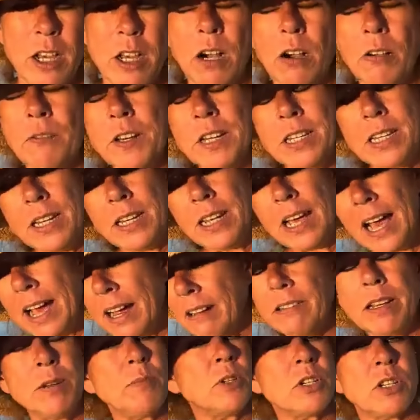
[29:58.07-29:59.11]
Obviously,
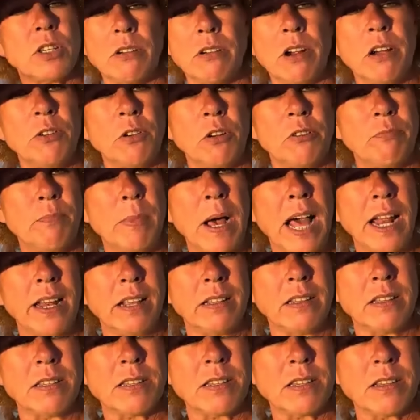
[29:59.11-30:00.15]
Harry was thrown off
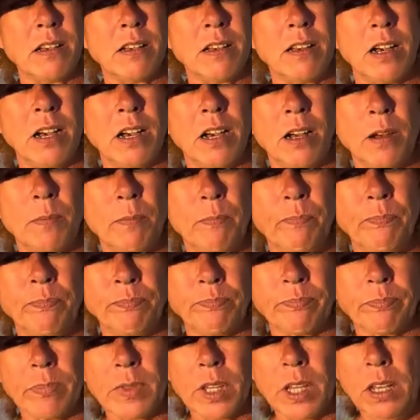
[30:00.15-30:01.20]
balance
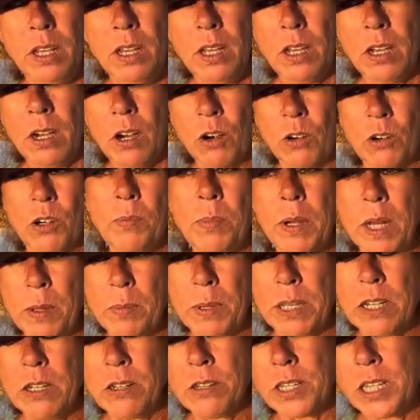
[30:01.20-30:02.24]
horribly
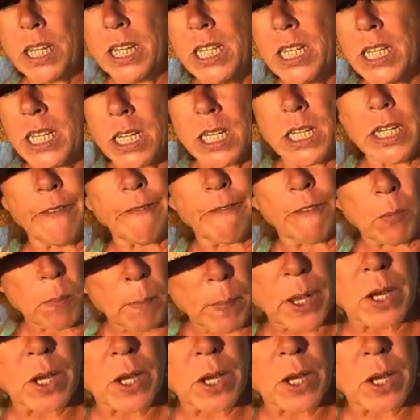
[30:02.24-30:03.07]
because he's a different